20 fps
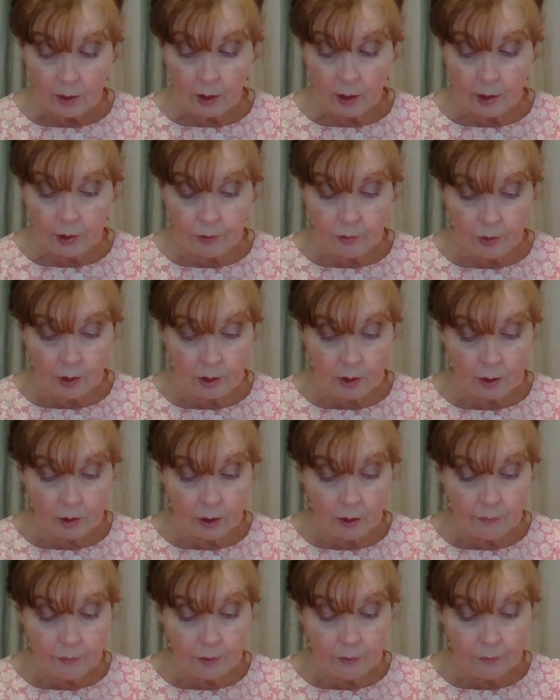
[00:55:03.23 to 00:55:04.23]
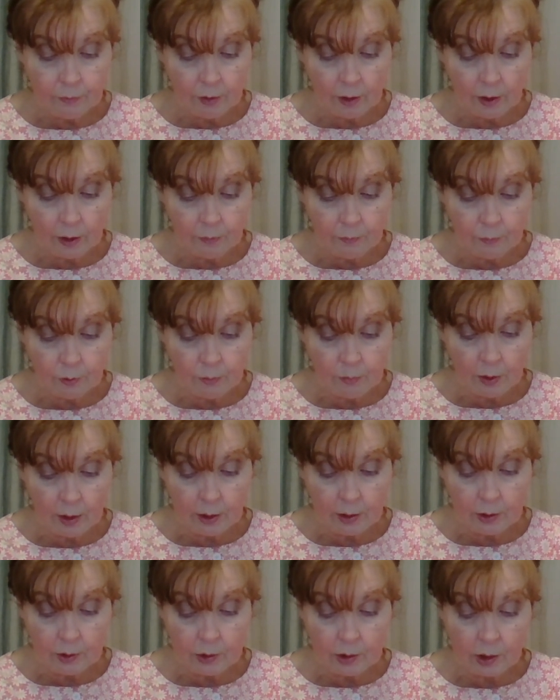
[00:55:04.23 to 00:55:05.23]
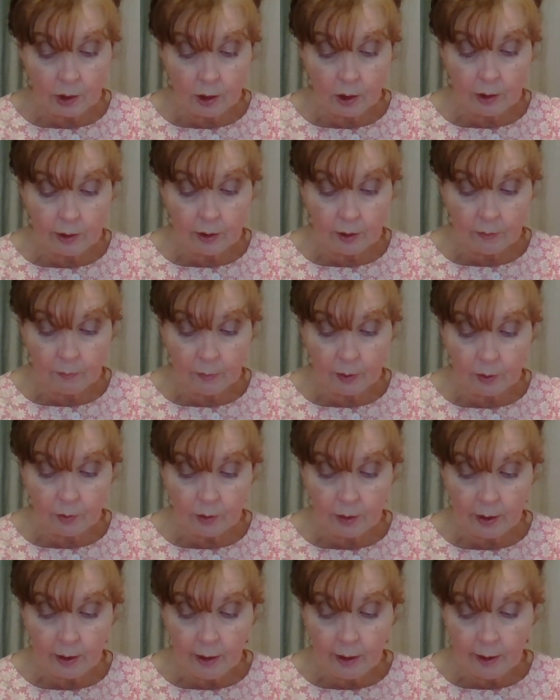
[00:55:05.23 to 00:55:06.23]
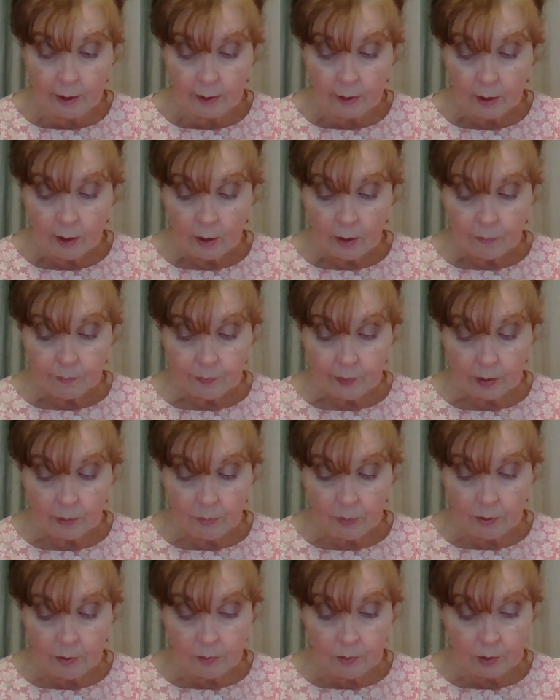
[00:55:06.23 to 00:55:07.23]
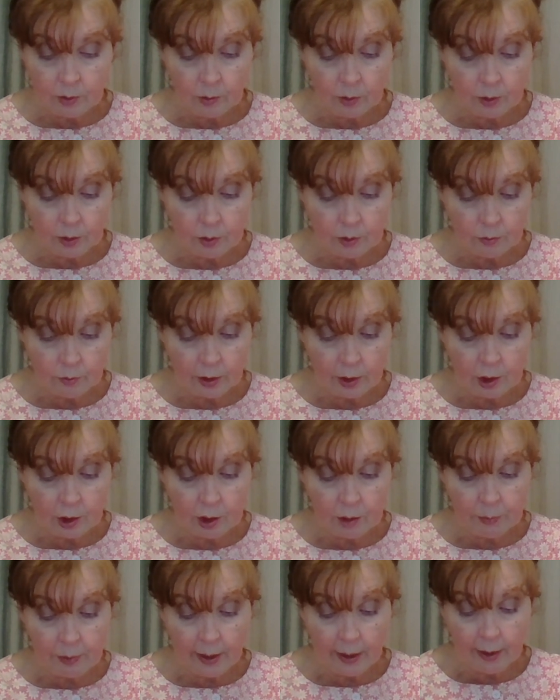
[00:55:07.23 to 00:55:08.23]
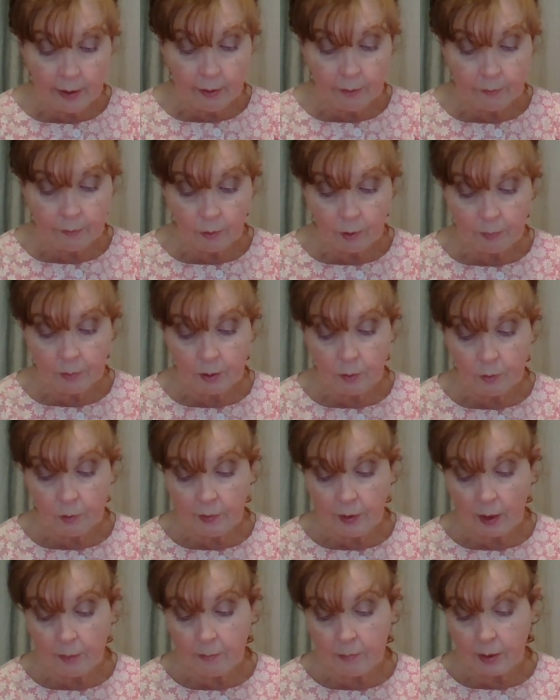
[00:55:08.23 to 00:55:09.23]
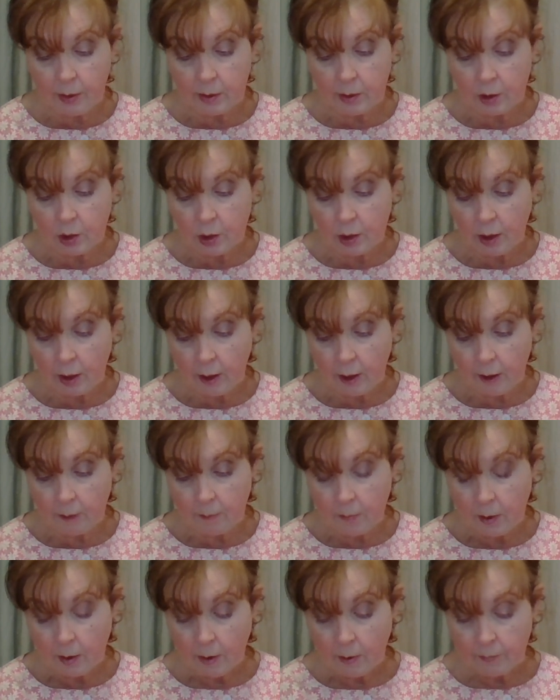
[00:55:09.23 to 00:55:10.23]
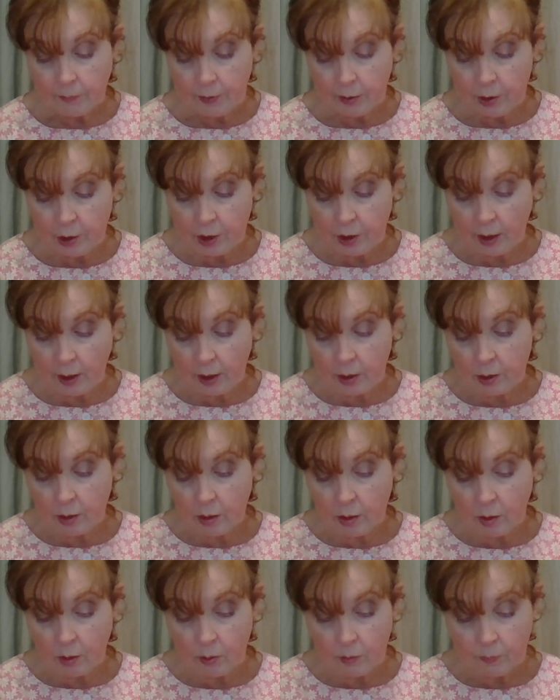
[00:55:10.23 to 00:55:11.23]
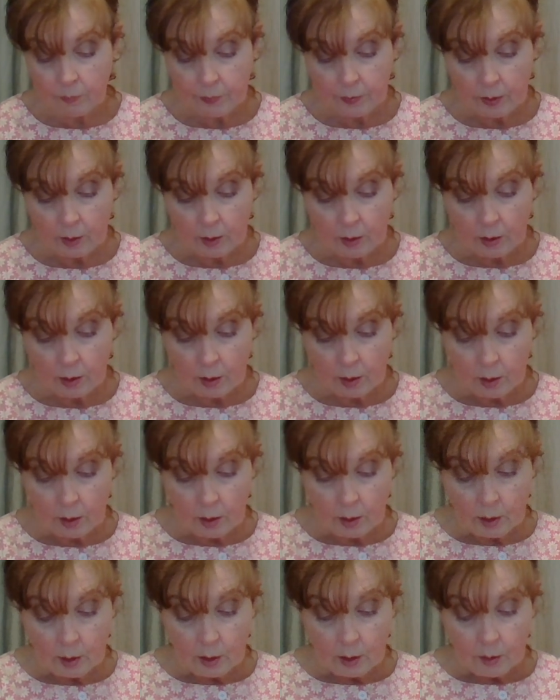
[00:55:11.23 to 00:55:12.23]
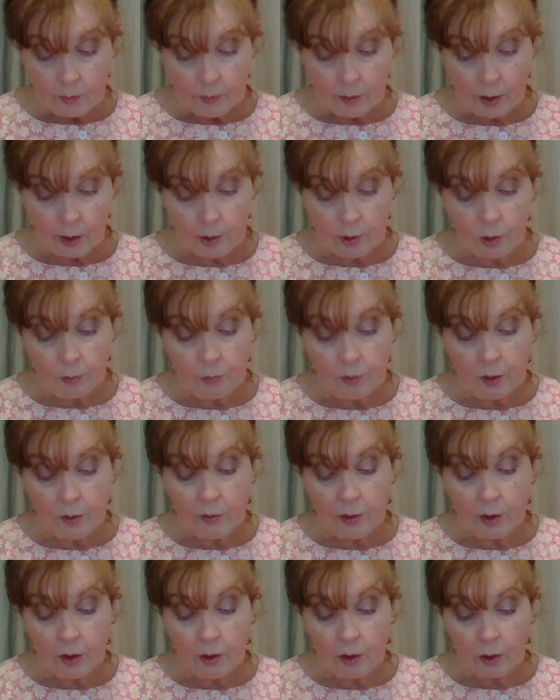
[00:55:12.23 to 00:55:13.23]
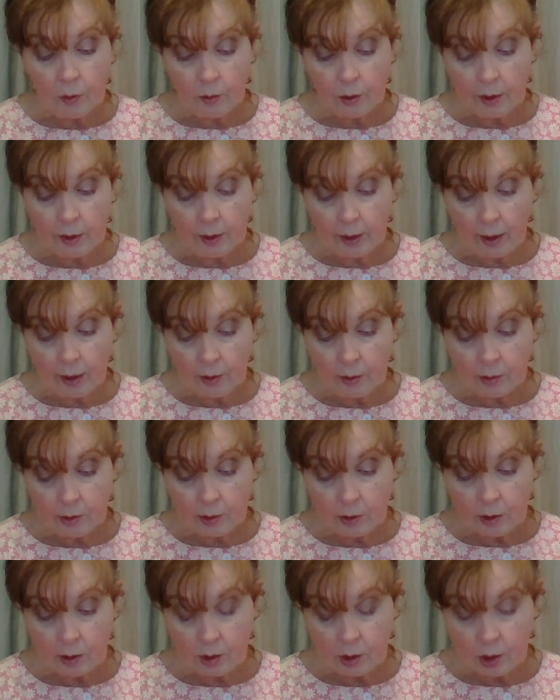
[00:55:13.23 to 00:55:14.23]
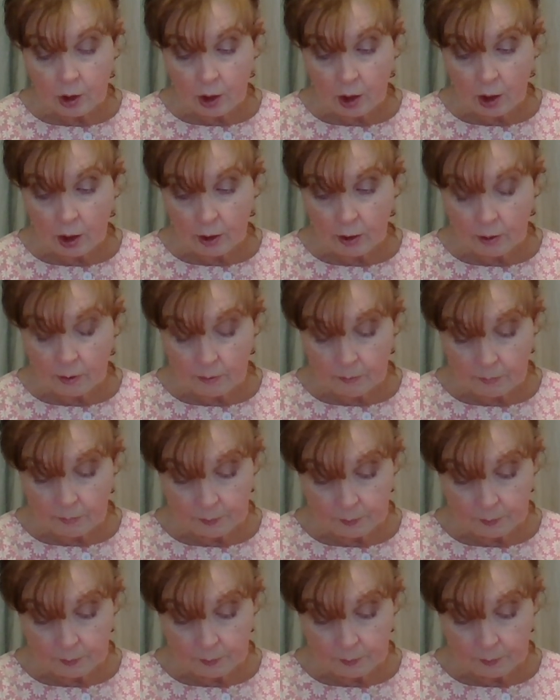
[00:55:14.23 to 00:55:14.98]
I had drawn a lovely vine for mine entirely out of my own head, and mother was going to arrange the pattern for me when that message came, and she had to go. I don't believe anything really ails this child.